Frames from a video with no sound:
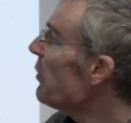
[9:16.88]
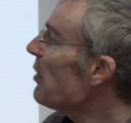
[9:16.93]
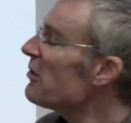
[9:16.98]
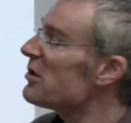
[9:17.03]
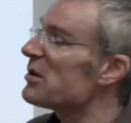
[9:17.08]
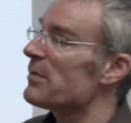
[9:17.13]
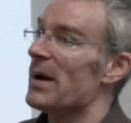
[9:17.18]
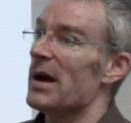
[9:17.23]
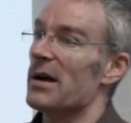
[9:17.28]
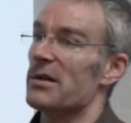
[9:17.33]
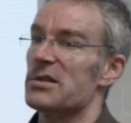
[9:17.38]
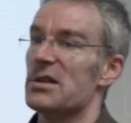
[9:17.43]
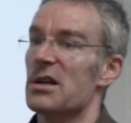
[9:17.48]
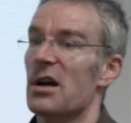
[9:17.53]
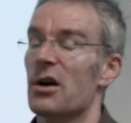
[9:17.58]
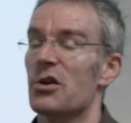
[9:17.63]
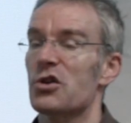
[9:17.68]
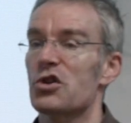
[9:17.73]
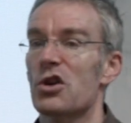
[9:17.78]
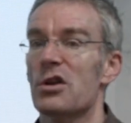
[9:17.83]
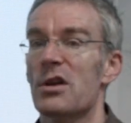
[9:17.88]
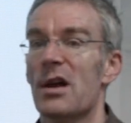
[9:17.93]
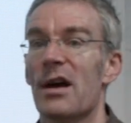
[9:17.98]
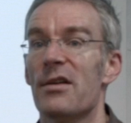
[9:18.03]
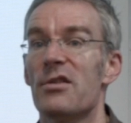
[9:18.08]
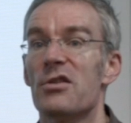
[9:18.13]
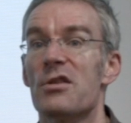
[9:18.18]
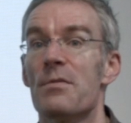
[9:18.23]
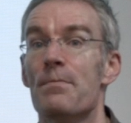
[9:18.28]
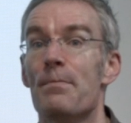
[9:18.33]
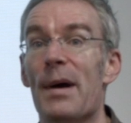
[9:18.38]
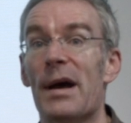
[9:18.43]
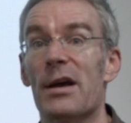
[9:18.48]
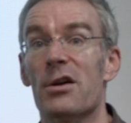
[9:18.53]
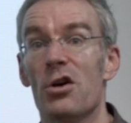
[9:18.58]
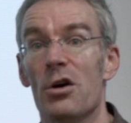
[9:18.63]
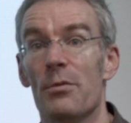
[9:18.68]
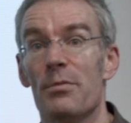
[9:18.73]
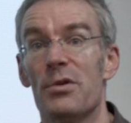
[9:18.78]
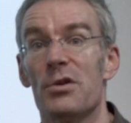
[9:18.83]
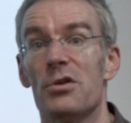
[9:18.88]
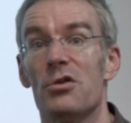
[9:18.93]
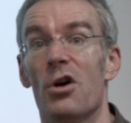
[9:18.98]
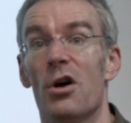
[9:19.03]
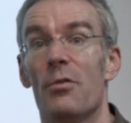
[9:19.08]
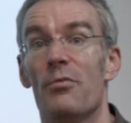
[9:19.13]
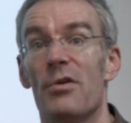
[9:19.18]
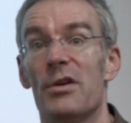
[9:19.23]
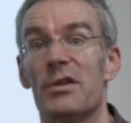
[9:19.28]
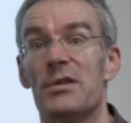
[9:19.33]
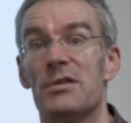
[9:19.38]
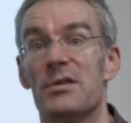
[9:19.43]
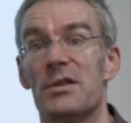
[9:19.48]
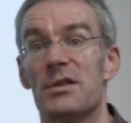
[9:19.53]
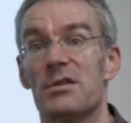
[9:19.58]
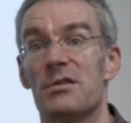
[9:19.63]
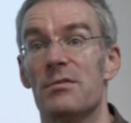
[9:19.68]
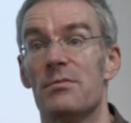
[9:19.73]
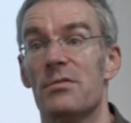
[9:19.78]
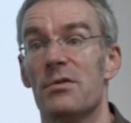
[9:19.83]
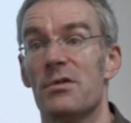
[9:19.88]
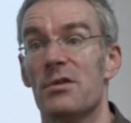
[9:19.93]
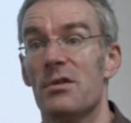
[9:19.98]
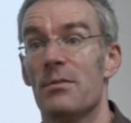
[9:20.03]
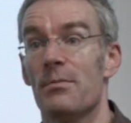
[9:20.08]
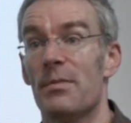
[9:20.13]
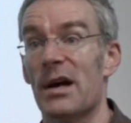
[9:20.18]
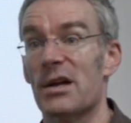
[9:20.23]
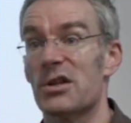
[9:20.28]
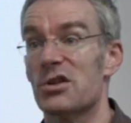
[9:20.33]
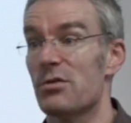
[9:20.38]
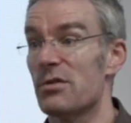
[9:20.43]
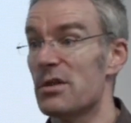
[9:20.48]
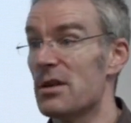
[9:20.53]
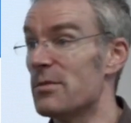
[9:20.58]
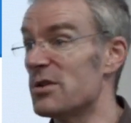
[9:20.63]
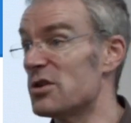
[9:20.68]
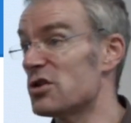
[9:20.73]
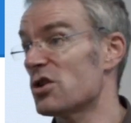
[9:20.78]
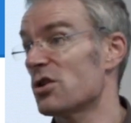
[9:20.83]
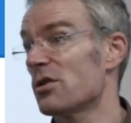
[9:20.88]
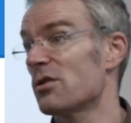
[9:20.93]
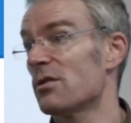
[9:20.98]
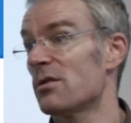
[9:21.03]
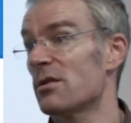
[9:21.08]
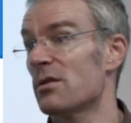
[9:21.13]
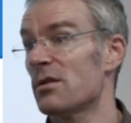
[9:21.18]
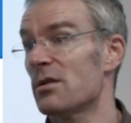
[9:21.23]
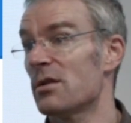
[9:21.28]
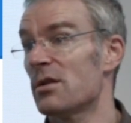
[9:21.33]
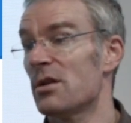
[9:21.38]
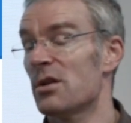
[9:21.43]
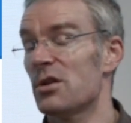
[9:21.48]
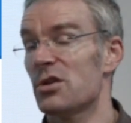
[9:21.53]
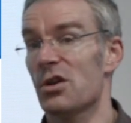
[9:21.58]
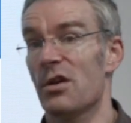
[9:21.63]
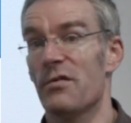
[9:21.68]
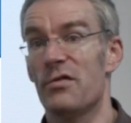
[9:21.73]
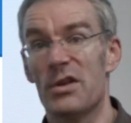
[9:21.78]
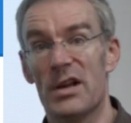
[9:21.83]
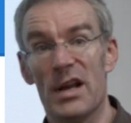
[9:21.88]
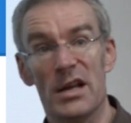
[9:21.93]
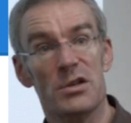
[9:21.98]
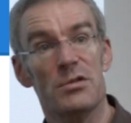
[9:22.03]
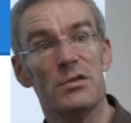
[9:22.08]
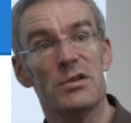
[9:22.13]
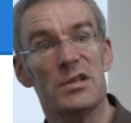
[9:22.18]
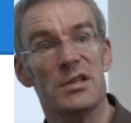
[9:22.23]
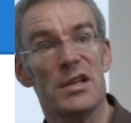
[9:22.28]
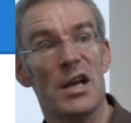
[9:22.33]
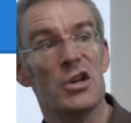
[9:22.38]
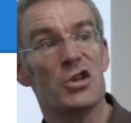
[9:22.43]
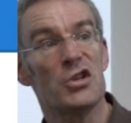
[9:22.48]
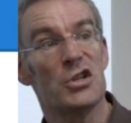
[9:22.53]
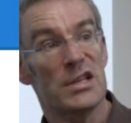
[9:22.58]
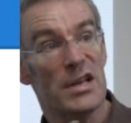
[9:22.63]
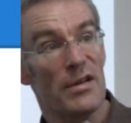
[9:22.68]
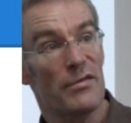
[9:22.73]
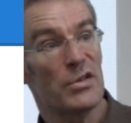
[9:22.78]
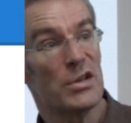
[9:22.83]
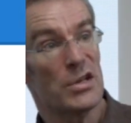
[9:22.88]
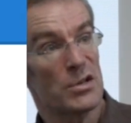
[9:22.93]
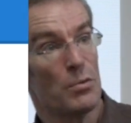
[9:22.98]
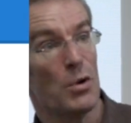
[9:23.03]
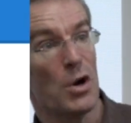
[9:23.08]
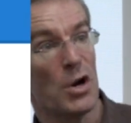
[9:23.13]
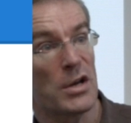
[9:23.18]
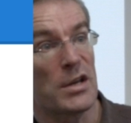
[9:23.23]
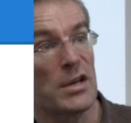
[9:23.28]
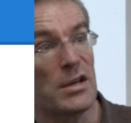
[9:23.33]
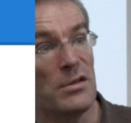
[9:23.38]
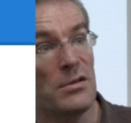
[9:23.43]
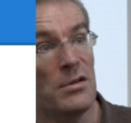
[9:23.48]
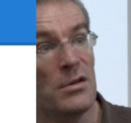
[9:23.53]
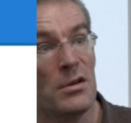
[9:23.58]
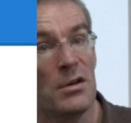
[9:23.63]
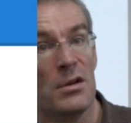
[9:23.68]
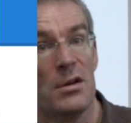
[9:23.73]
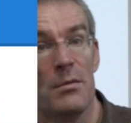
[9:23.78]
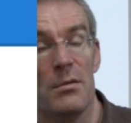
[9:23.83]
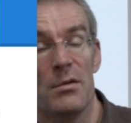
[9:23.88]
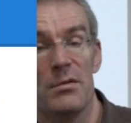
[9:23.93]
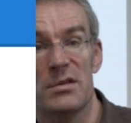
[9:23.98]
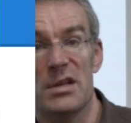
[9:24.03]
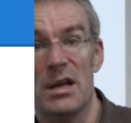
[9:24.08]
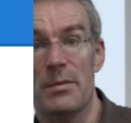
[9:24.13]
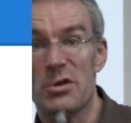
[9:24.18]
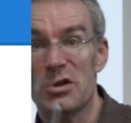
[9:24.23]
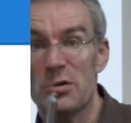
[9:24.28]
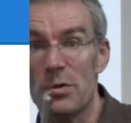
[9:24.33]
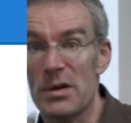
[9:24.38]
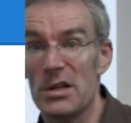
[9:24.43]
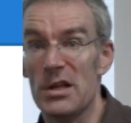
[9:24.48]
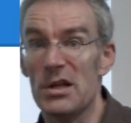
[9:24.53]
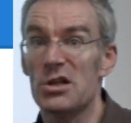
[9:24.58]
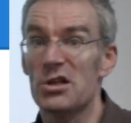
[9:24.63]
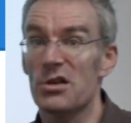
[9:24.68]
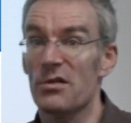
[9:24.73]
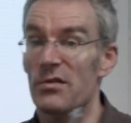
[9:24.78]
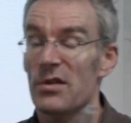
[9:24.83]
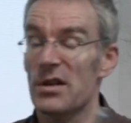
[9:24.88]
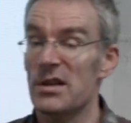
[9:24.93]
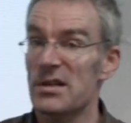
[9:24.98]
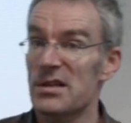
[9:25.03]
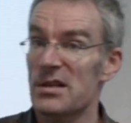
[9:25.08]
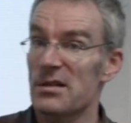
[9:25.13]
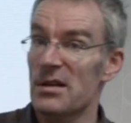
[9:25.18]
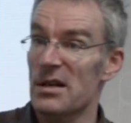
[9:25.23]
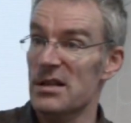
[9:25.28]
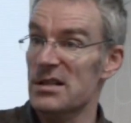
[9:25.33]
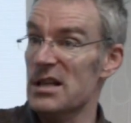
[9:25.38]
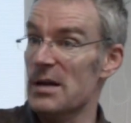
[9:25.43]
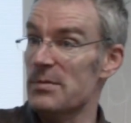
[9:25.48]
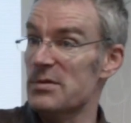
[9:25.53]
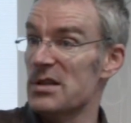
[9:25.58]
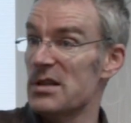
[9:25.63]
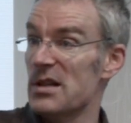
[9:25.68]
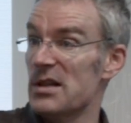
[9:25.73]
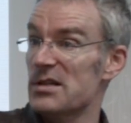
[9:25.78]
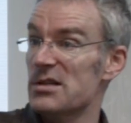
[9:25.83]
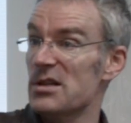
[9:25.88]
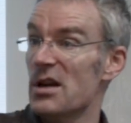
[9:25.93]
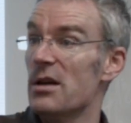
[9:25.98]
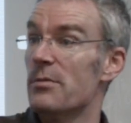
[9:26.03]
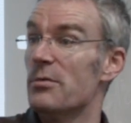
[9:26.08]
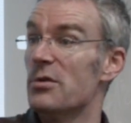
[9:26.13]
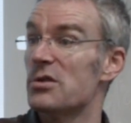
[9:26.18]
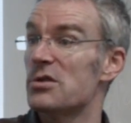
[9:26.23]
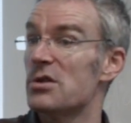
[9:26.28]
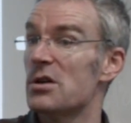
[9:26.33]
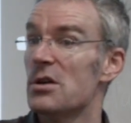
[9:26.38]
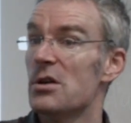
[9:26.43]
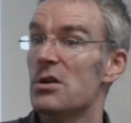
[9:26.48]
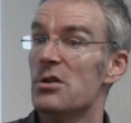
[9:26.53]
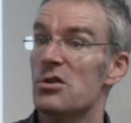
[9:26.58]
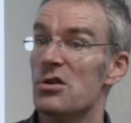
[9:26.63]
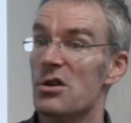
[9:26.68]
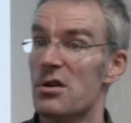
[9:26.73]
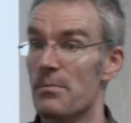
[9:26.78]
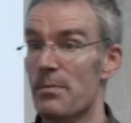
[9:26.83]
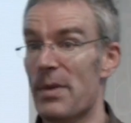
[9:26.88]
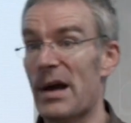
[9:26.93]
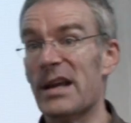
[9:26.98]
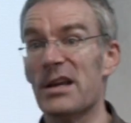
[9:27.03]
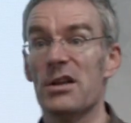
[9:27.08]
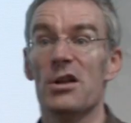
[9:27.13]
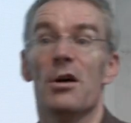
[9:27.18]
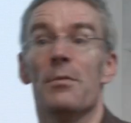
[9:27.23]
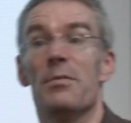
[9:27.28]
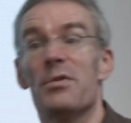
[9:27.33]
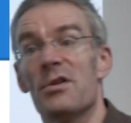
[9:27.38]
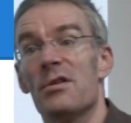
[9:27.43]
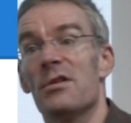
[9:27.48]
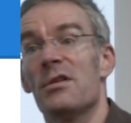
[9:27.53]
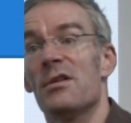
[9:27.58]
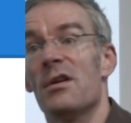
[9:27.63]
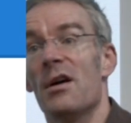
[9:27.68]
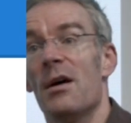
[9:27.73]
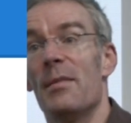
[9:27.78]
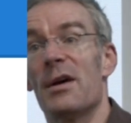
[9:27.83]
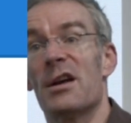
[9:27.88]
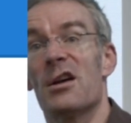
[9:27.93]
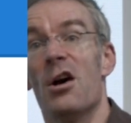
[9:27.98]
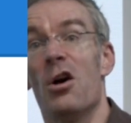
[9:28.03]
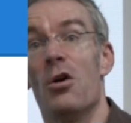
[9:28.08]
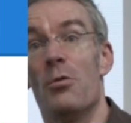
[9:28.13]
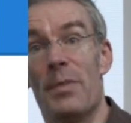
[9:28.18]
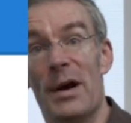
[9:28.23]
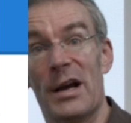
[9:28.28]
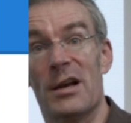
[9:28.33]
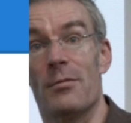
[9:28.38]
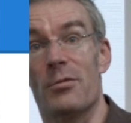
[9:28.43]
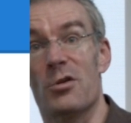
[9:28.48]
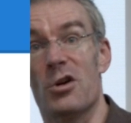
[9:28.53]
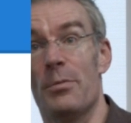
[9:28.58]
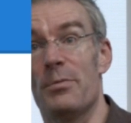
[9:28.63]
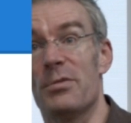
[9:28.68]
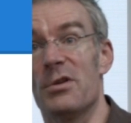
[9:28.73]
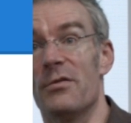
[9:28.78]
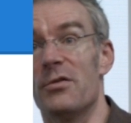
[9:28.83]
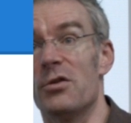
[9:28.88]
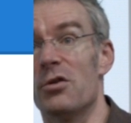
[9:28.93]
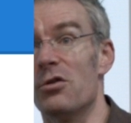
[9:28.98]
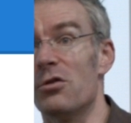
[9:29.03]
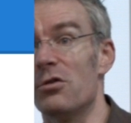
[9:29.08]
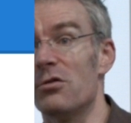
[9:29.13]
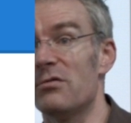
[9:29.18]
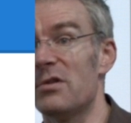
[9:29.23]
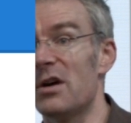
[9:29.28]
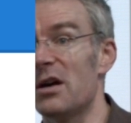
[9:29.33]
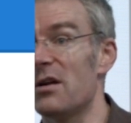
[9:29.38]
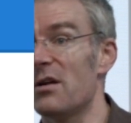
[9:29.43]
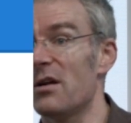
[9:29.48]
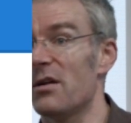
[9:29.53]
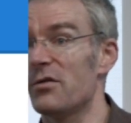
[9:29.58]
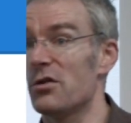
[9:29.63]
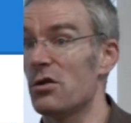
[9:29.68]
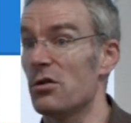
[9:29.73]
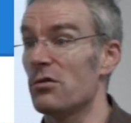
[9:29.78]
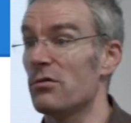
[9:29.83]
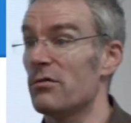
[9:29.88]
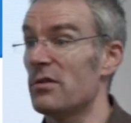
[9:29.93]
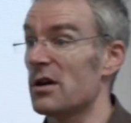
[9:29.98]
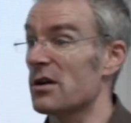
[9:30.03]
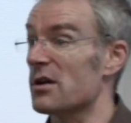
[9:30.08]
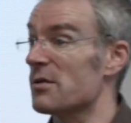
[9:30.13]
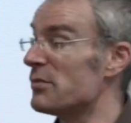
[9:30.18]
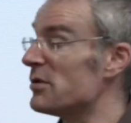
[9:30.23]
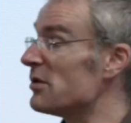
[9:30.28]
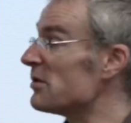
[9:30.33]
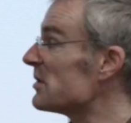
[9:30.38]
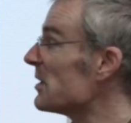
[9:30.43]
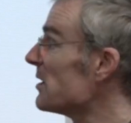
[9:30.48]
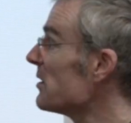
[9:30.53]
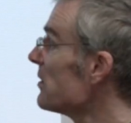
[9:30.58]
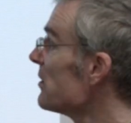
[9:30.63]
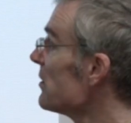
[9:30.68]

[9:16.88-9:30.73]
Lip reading: worried about it, I'll show you how you can back up your operating system back to an image. So if you get to a stage and everything's working, say between each of these steps in the assignment, you can back it up and make a whole backup copy of your computer.